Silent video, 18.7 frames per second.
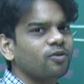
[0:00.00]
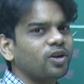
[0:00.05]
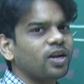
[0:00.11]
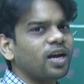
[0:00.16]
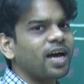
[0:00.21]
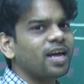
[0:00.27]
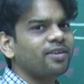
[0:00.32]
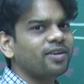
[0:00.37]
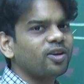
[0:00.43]
for
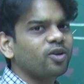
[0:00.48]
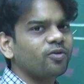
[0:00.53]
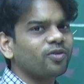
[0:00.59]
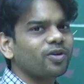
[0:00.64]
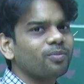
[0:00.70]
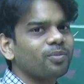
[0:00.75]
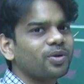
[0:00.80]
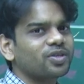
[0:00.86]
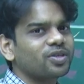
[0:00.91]
higher value of
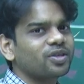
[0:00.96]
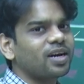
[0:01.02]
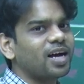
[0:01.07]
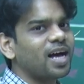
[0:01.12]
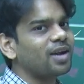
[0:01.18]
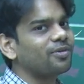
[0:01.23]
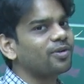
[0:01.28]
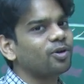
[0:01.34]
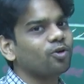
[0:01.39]
temperature,
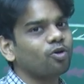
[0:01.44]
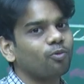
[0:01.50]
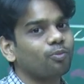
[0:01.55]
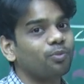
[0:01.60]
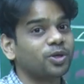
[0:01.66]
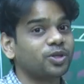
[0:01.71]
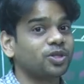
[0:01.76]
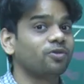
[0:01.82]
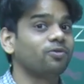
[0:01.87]
higher value
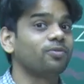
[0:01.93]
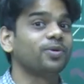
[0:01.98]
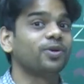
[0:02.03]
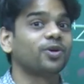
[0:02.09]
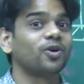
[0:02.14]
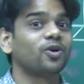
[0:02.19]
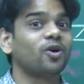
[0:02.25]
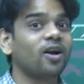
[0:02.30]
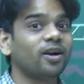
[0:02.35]
of pressure will be
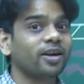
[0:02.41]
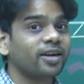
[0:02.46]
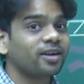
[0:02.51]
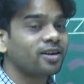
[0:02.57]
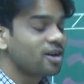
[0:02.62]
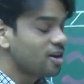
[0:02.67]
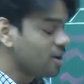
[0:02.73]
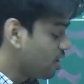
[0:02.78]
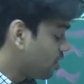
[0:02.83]

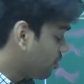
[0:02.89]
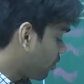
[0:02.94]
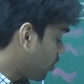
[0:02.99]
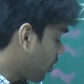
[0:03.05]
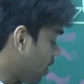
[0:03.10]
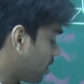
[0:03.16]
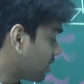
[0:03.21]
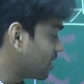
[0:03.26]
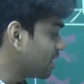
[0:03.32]
recorded
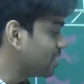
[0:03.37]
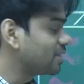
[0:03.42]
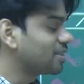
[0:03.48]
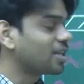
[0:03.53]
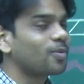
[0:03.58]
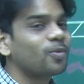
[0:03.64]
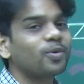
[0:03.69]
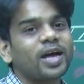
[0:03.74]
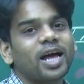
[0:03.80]
for this
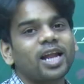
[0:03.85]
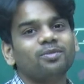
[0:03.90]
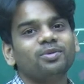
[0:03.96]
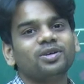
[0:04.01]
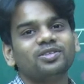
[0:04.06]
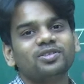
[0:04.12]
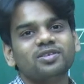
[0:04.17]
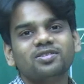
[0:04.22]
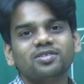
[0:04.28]

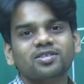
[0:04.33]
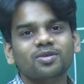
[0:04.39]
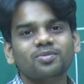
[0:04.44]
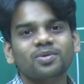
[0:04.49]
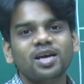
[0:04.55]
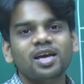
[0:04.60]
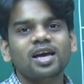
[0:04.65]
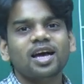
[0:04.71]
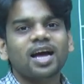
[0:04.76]
thermodynamic
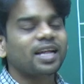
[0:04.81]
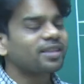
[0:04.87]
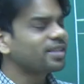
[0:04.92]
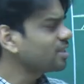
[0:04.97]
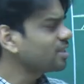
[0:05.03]
system. And